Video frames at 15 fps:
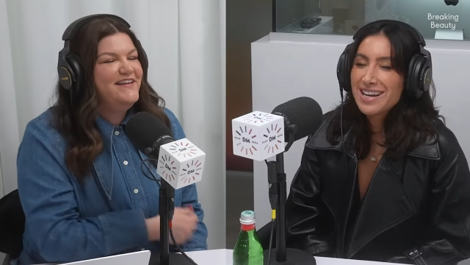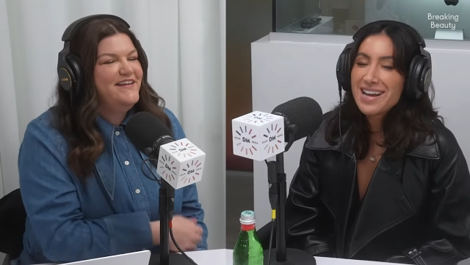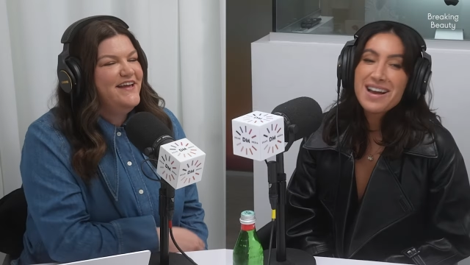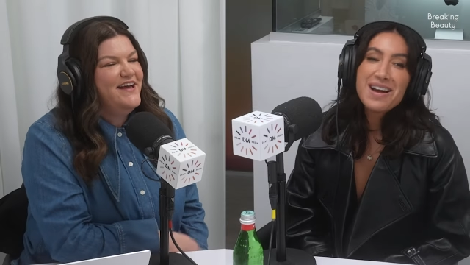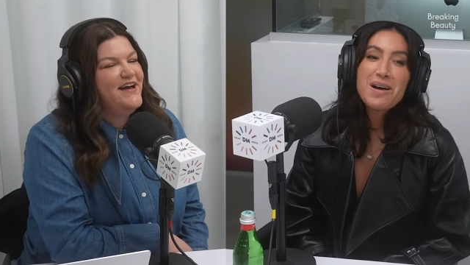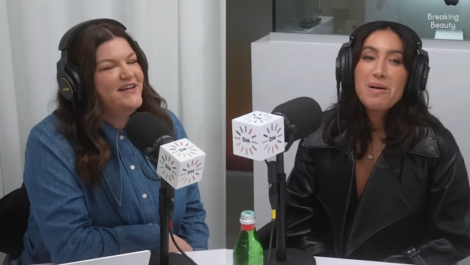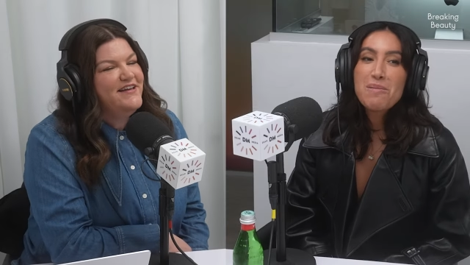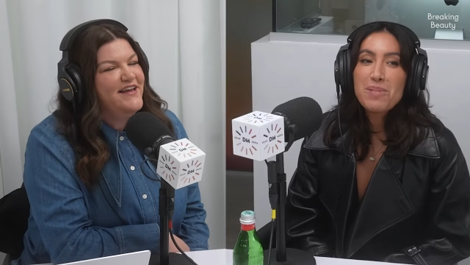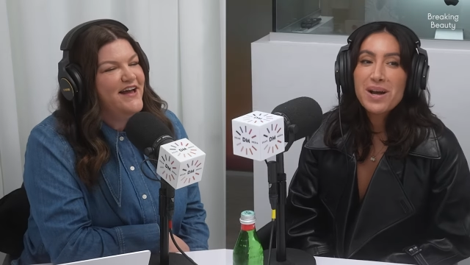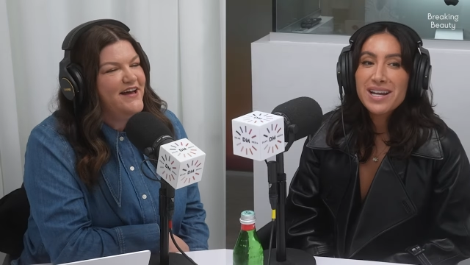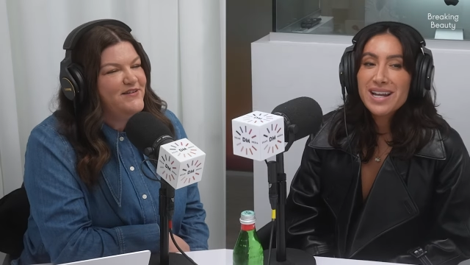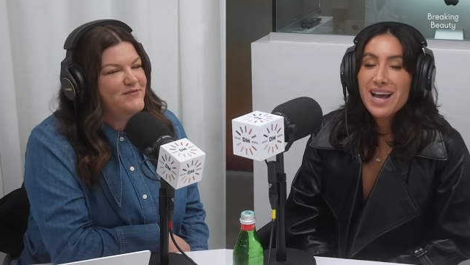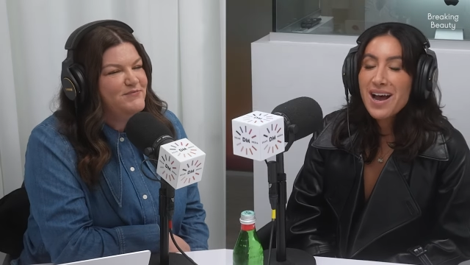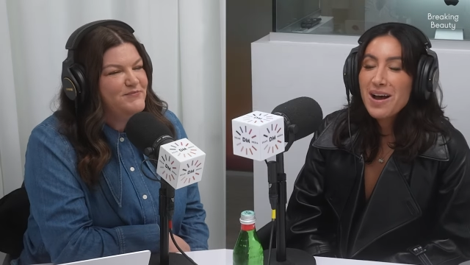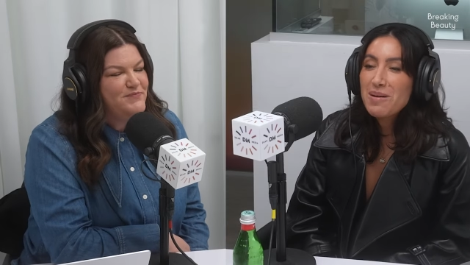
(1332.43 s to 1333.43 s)
Speaker 1: Yeah,
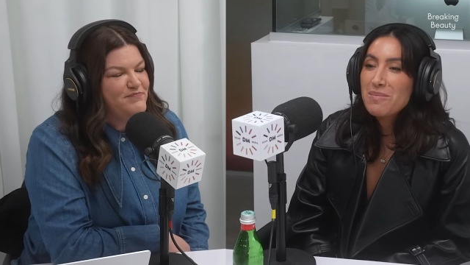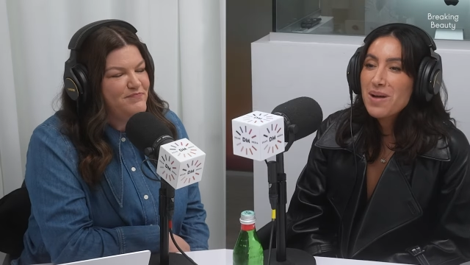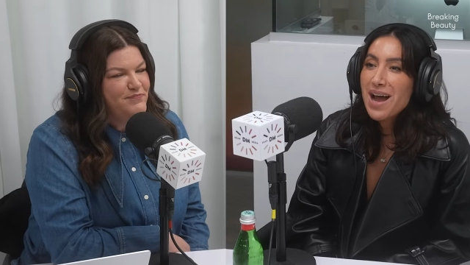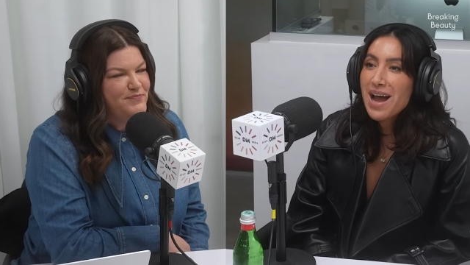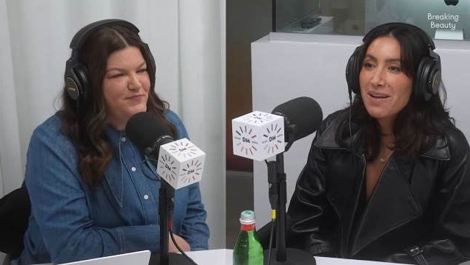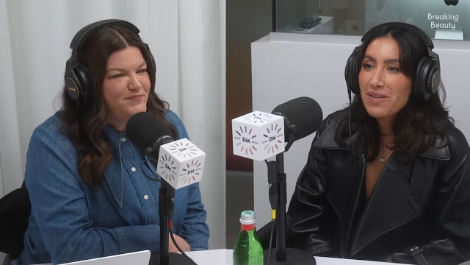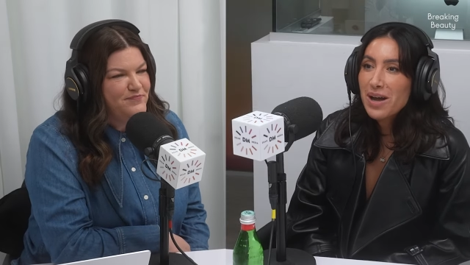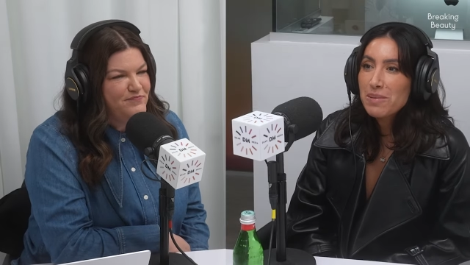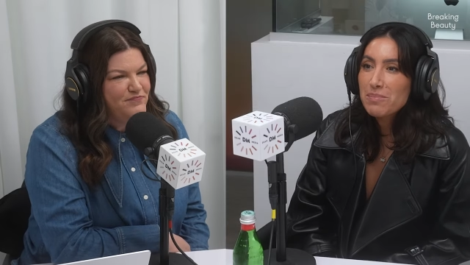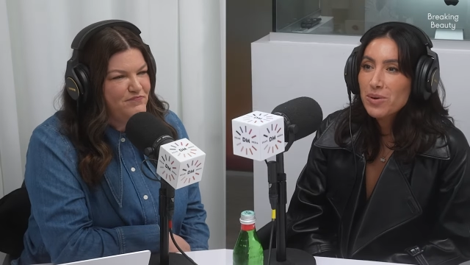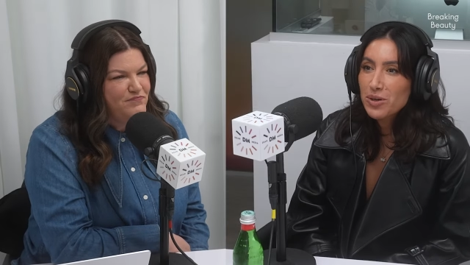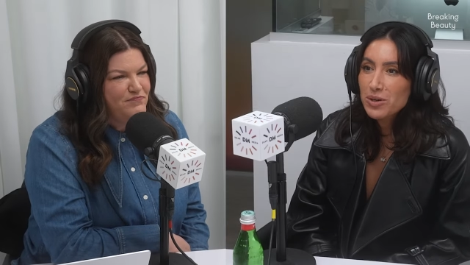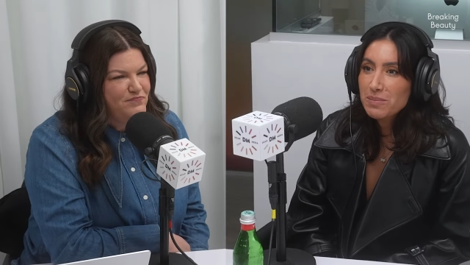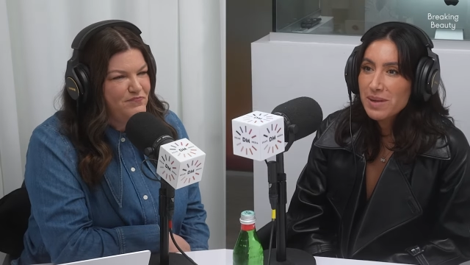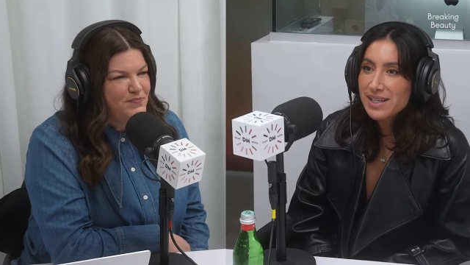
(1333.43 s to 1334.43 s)
yeah. But um, have I
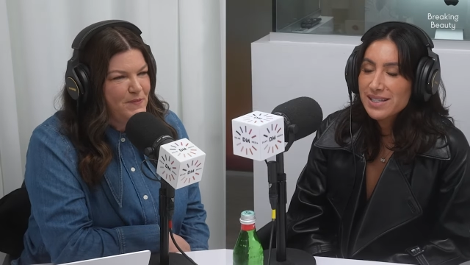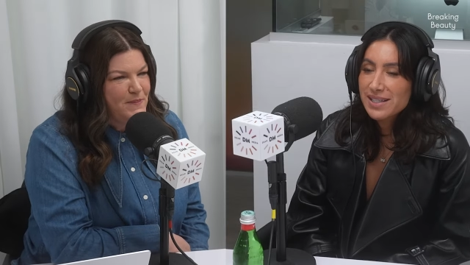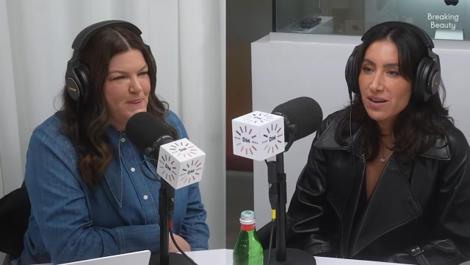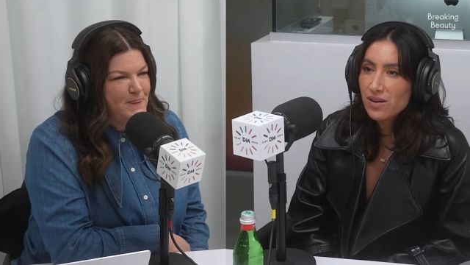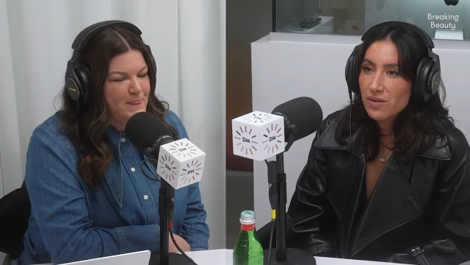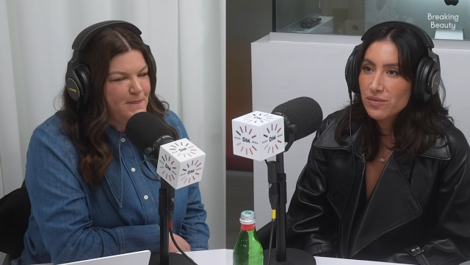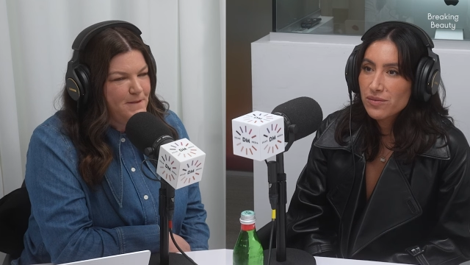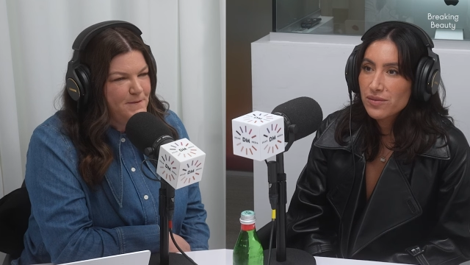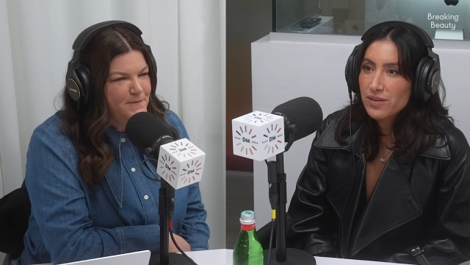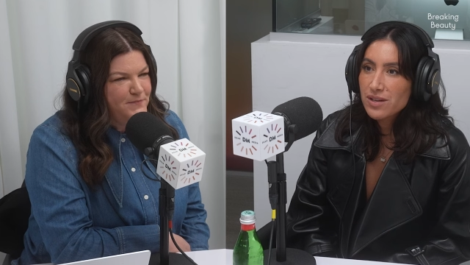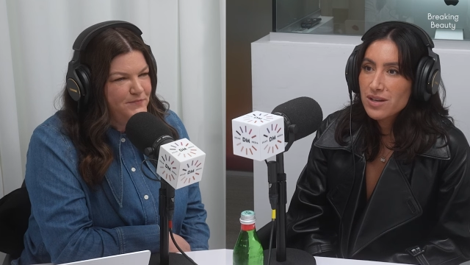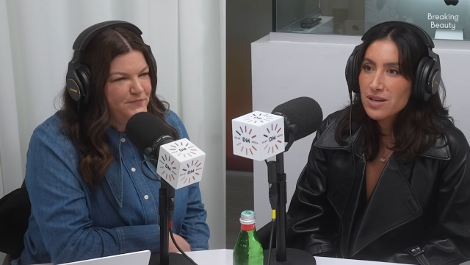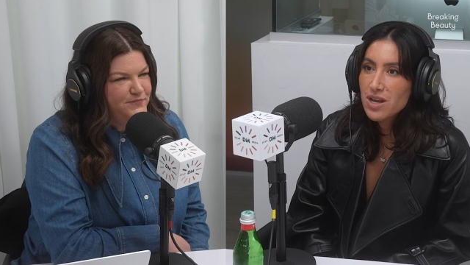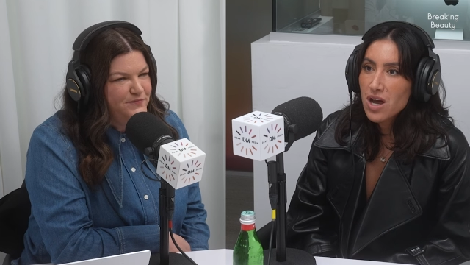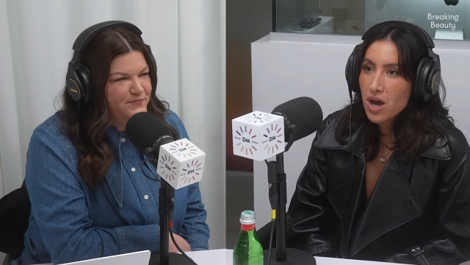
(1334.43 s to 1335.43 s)
burned myself?
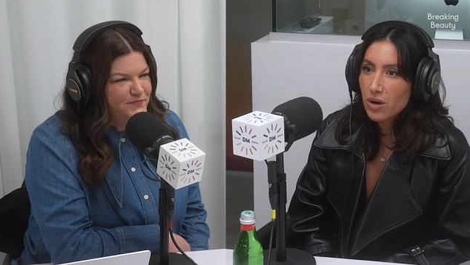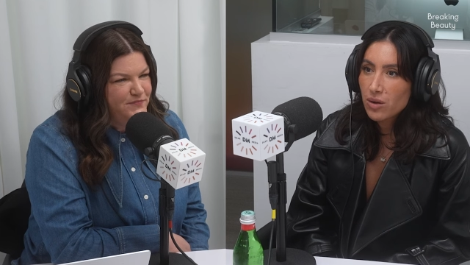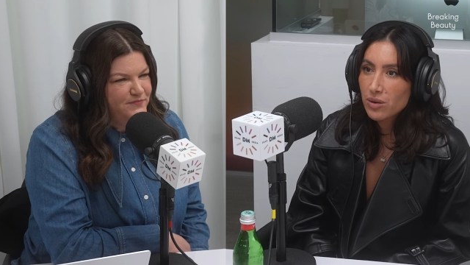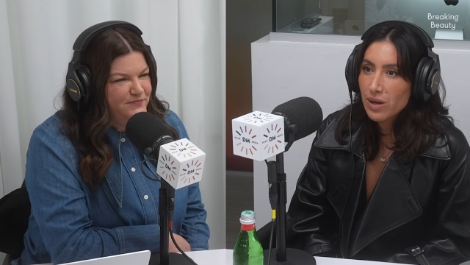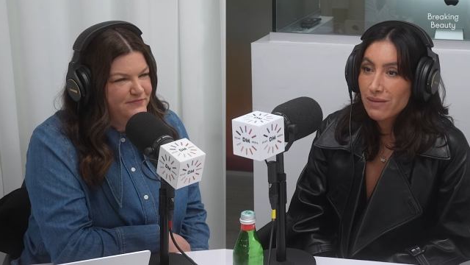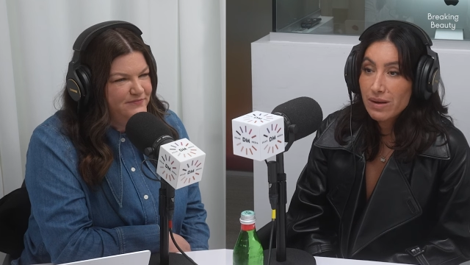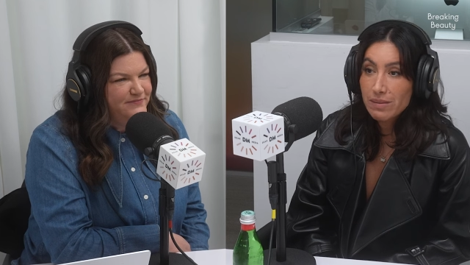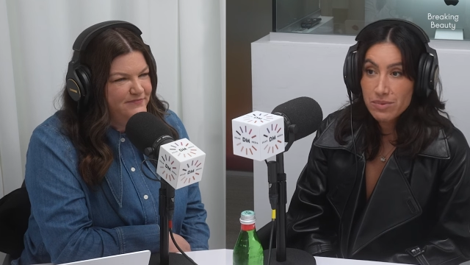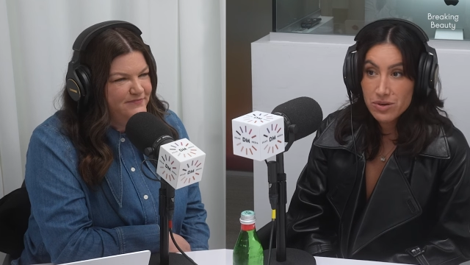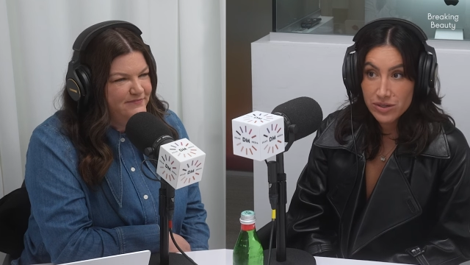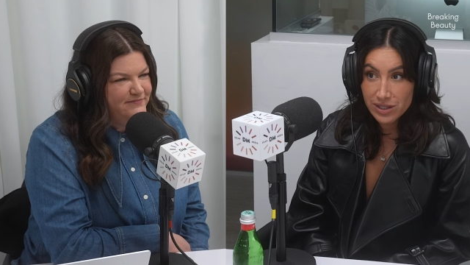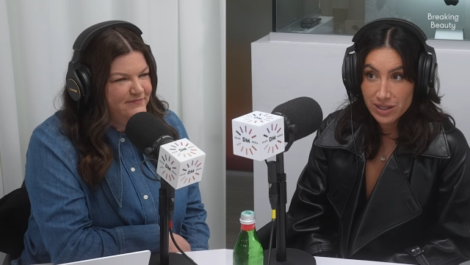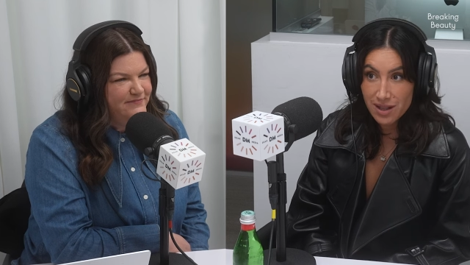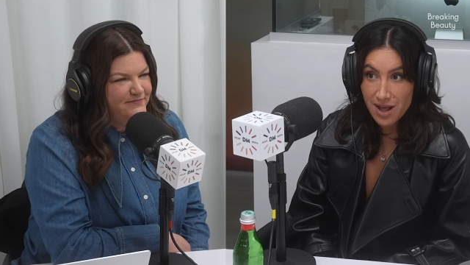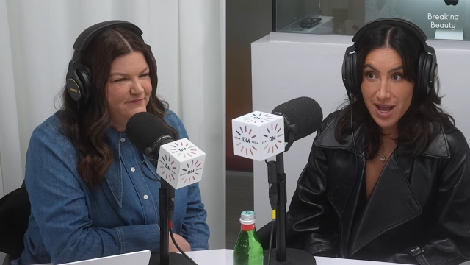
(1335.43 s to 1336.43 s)
No. Have I
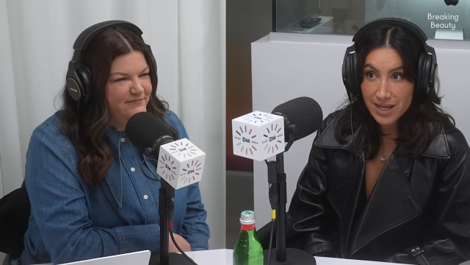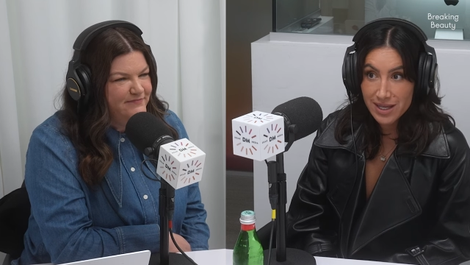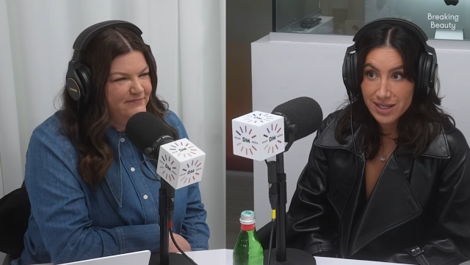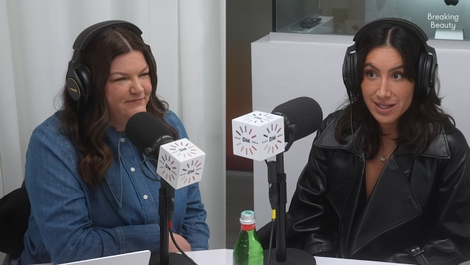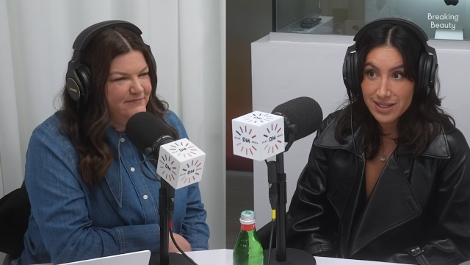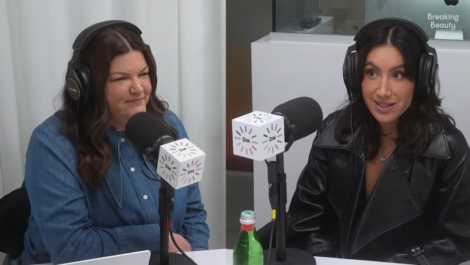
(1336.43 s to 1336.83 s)
burned a client?